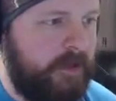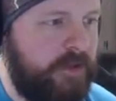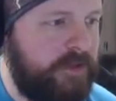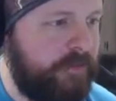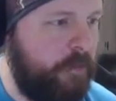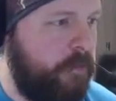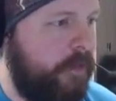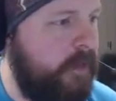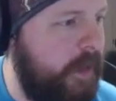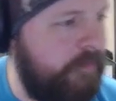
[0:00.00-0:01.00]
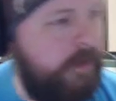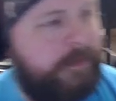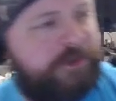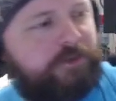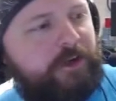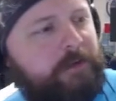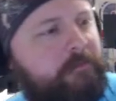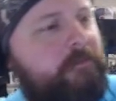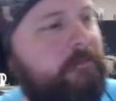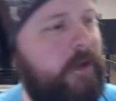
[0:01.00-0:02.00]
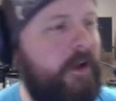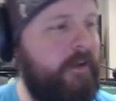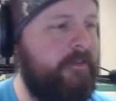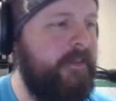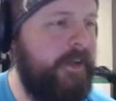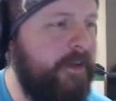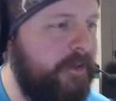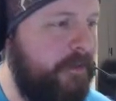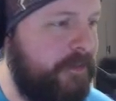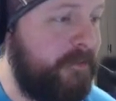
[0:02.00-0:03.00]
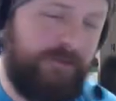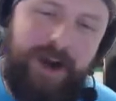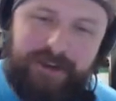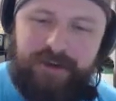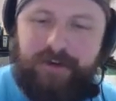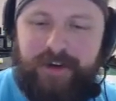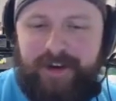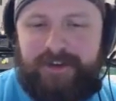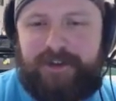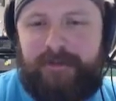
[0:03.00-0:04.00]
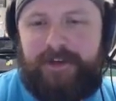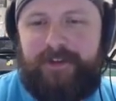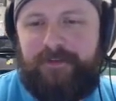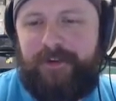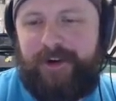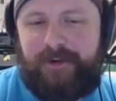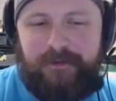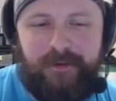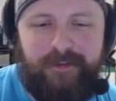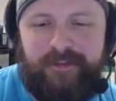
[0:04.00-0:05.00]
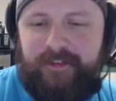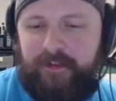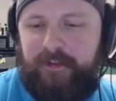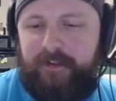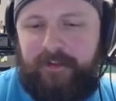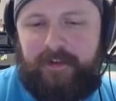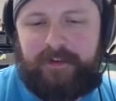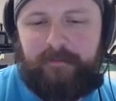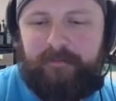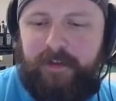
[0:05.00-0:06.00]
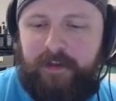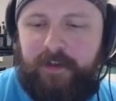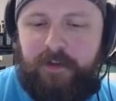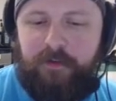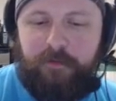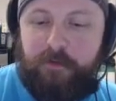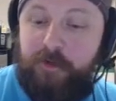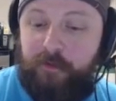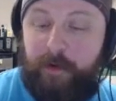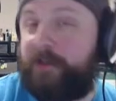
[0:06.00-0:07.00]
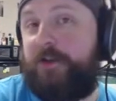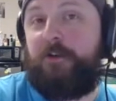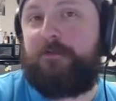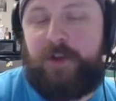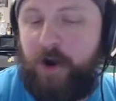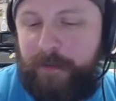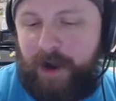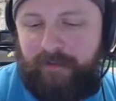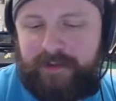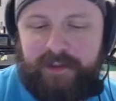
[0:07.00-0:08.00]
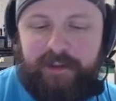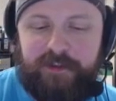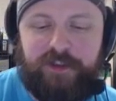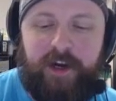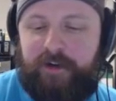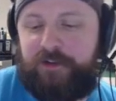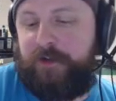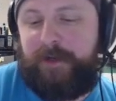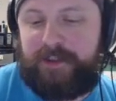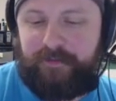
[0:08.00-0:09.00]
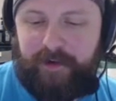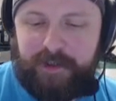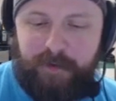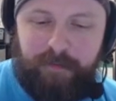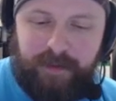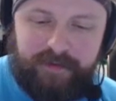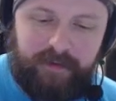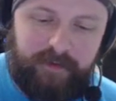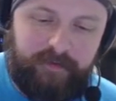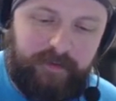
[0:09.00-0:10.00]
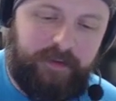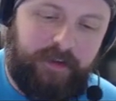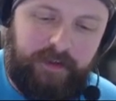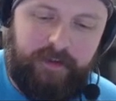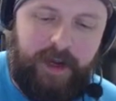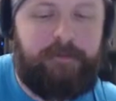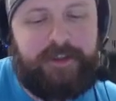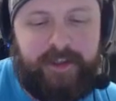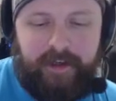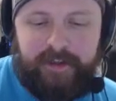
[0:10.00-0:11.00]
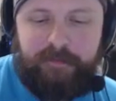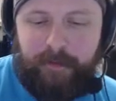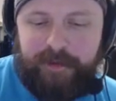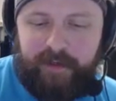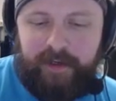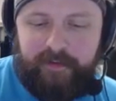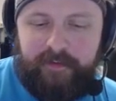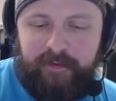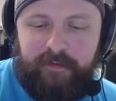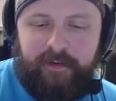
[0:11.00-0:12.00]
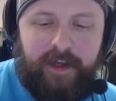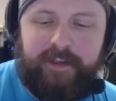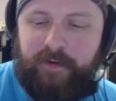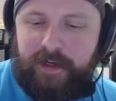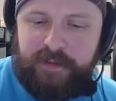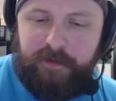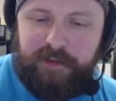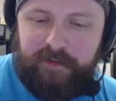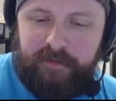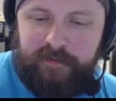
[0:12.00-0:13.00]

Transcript: Too sick for work? Have time to watch your stream? Oh, here, good old Trash Code. You're out of Germany too. Very cool. Awesome. You must know Toby, obviously, because I hear Germany's a very small place to live. I'm just kidding. It's probably gigantic. I doubt you guys know each other.